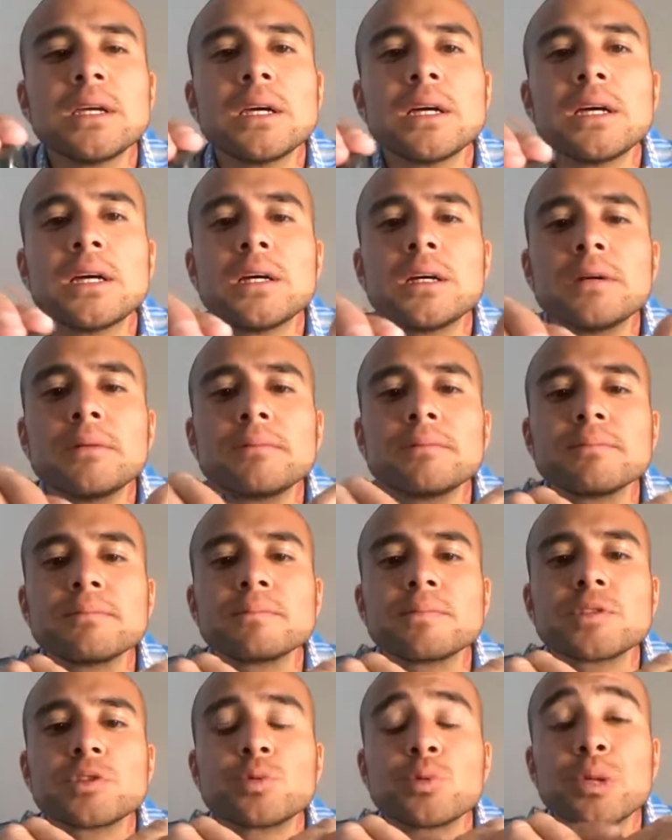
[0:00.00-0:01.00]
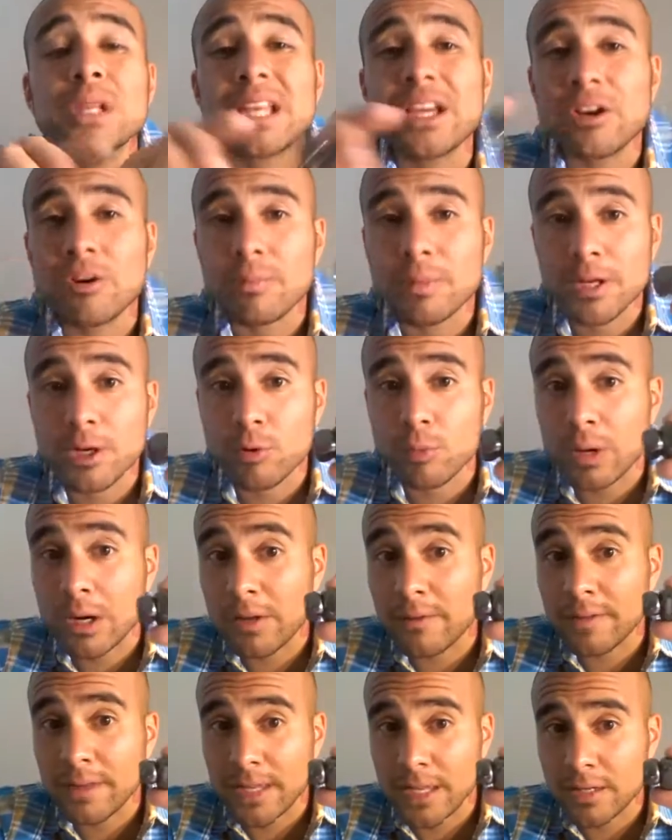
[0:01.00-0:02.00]
To really help me
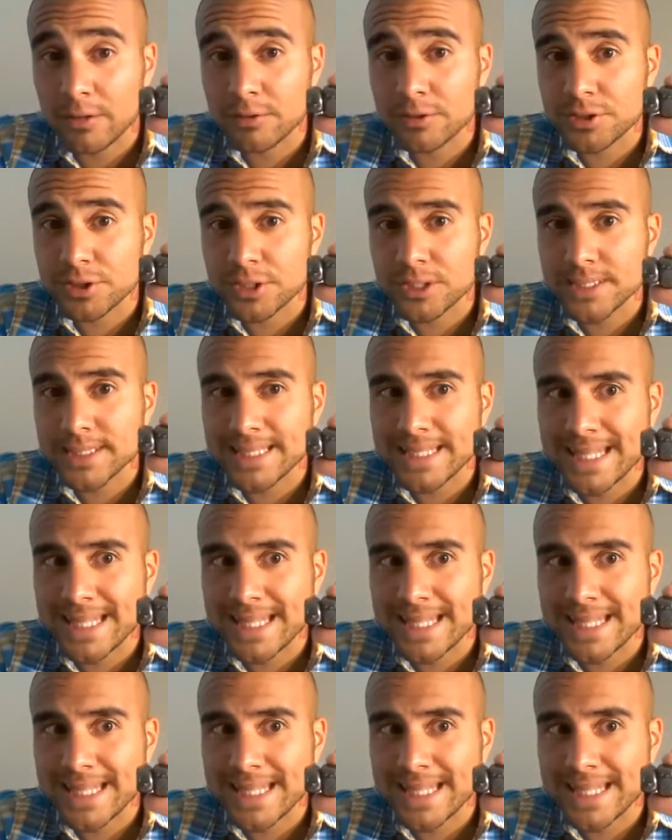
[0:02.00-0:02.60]
ground the energies,